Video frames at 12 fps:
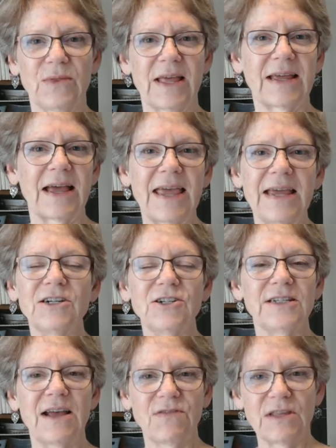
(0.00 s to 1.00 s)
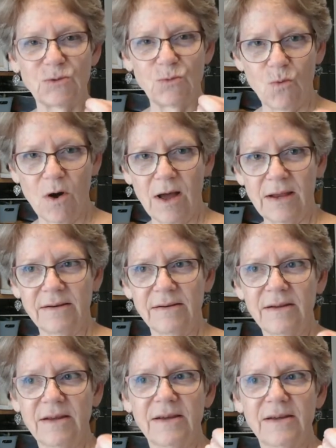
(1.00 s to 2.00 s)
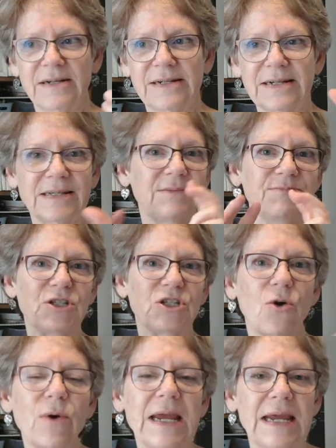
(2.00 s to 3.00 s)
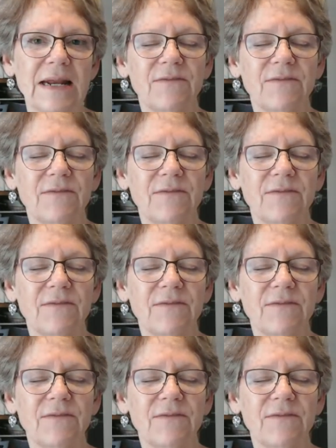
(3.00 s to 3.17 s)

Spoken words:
Like, I can't just have this one screen.